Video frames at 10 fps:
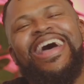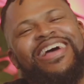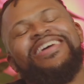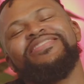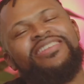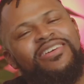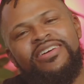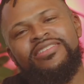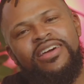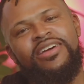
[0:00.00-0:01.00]

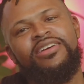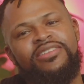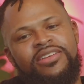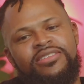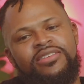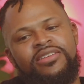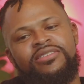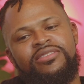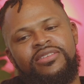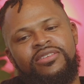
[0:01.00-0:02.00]

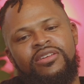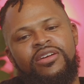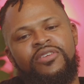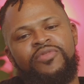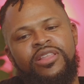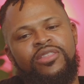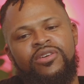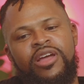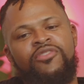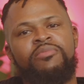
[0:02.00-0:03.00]
It's gonna affect
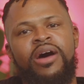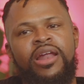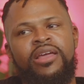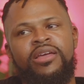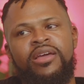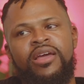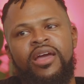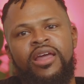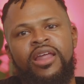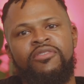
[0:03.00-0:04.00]
everybody
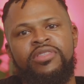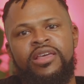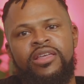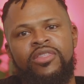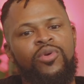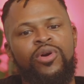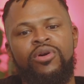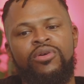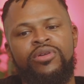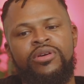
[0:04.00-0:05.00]
and everything, the
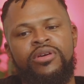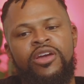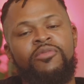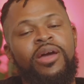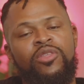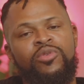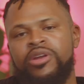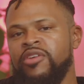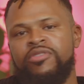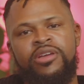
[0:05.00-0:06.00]
world, everybody in the
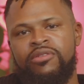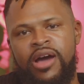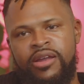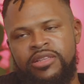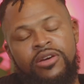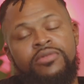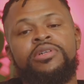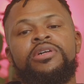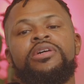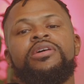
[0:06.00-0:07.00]
world and everything around it. So,
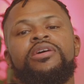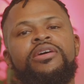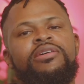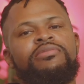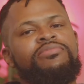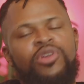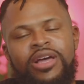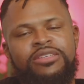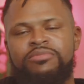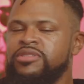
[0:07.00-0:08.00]
know you
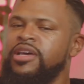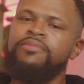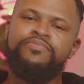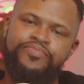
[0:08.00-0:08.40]
got something to say.